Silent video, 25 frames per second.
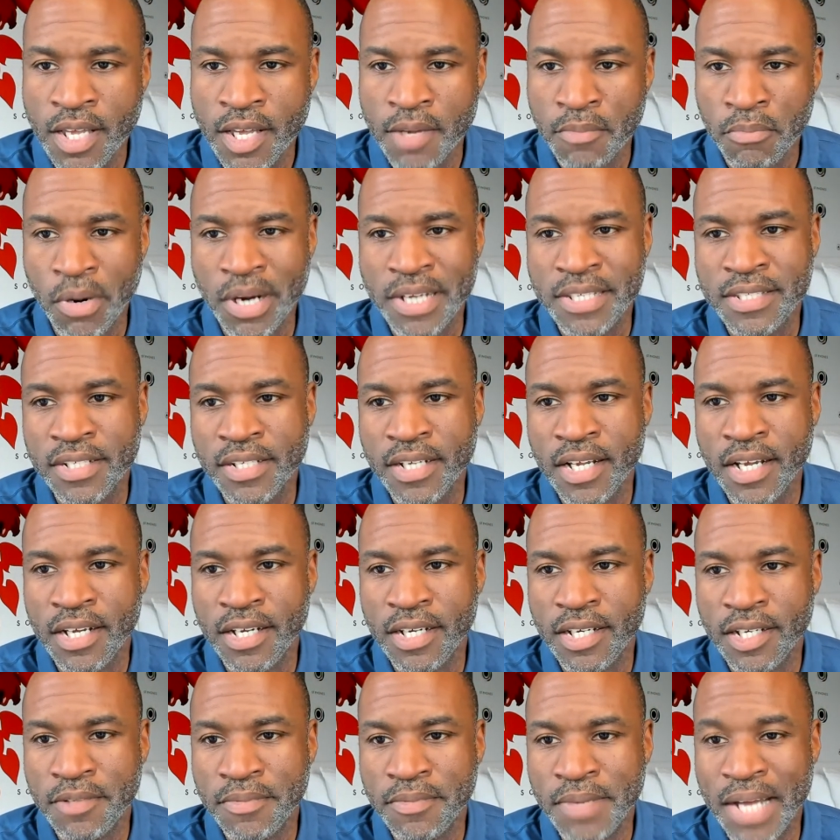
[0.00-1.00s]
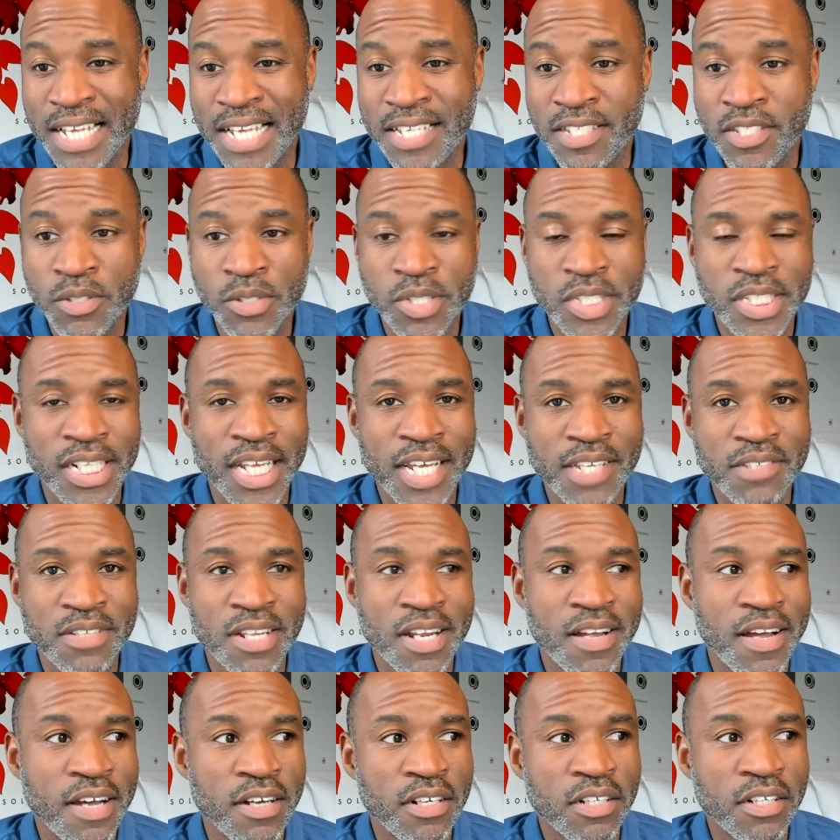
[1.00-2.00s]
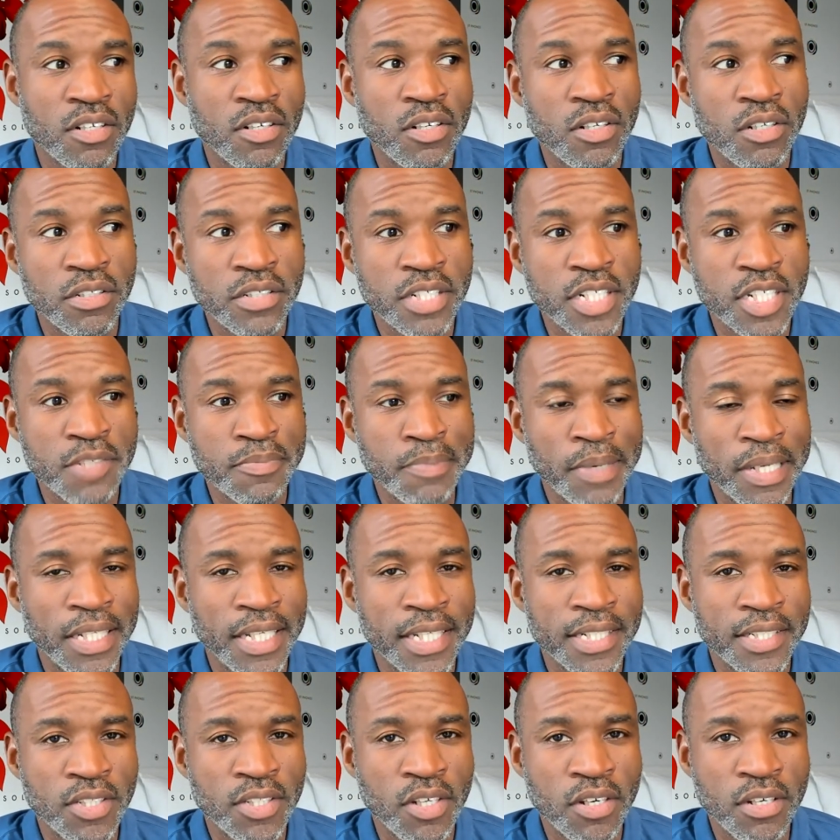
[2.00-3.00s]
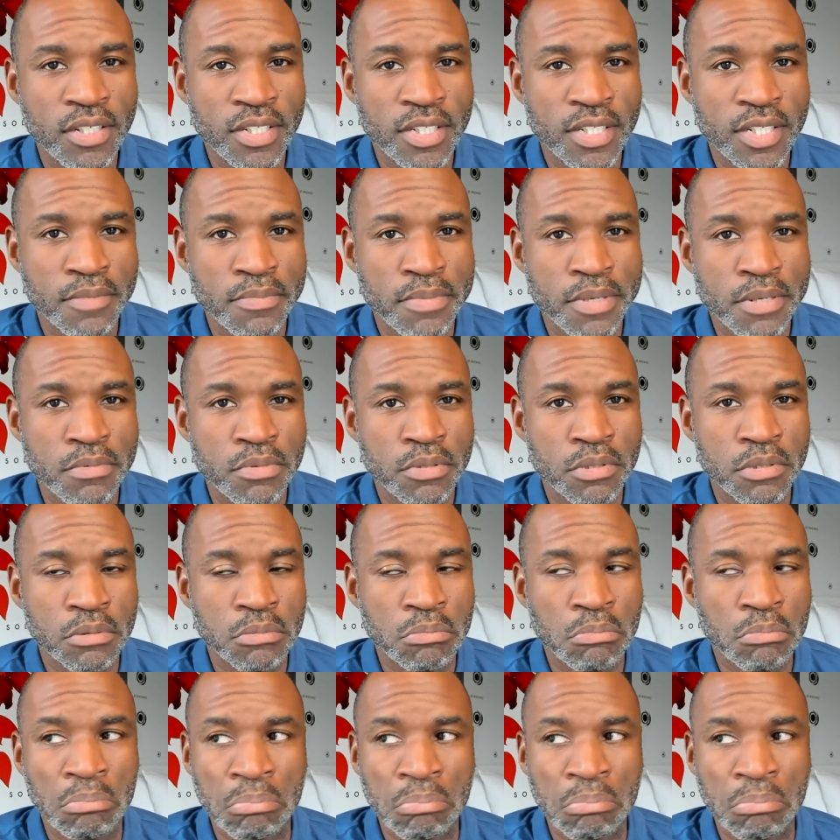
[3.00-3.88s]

Bryson, I socialize alcohol just by like talking to people.